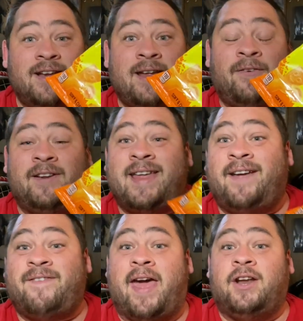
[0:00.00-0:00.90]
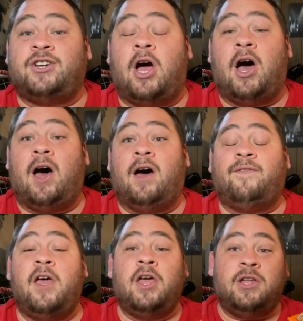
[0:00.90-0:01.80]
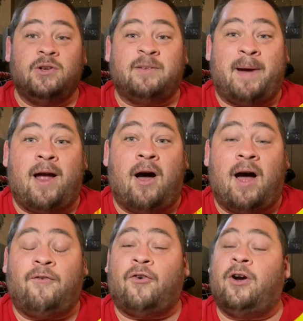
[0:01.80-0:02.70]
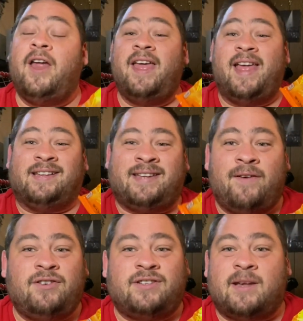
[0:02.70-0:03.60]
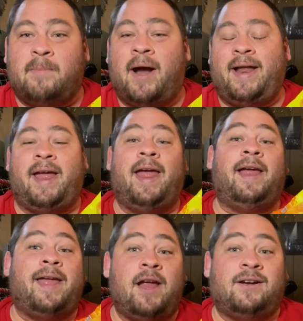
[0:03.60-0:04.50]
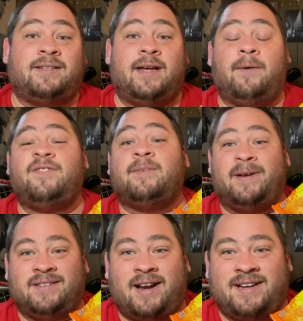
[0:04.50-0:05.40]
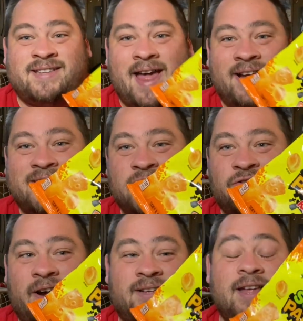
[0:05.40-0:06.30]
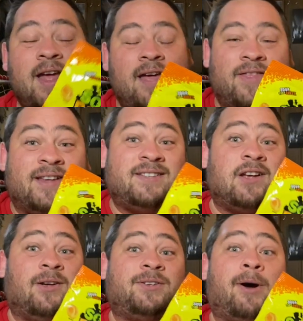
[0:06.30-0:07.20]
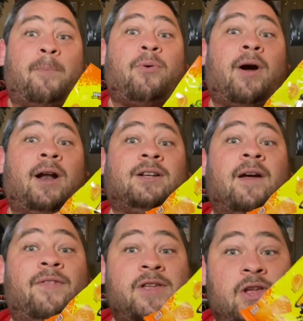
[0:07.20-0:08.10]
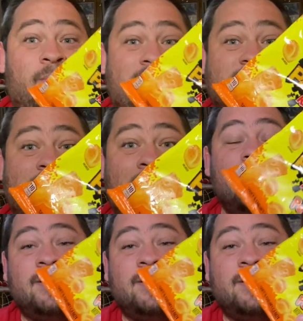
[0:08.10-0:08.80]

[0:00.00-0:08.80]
Definitely take advantage of using my offer. It saves you some money and get yourself some exotic snacks and drinks. This is also a product of the USA.